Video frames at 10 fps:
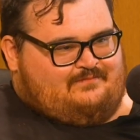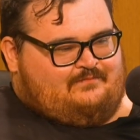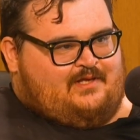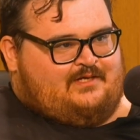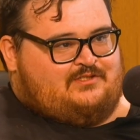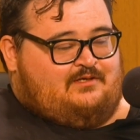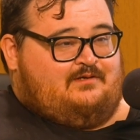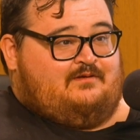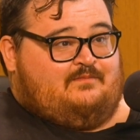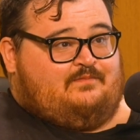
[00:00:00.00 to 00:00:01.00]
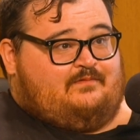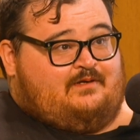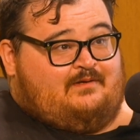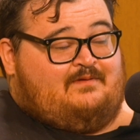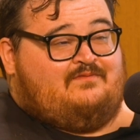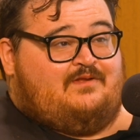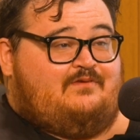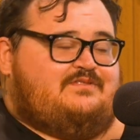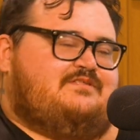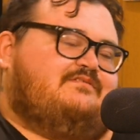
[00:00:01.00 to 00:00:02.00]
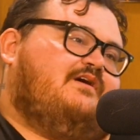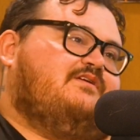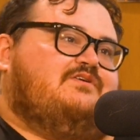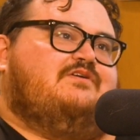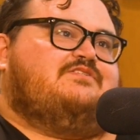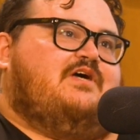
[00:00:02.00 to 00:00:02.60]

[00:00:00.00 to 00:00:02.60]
Black Sheep, even though it's not as good as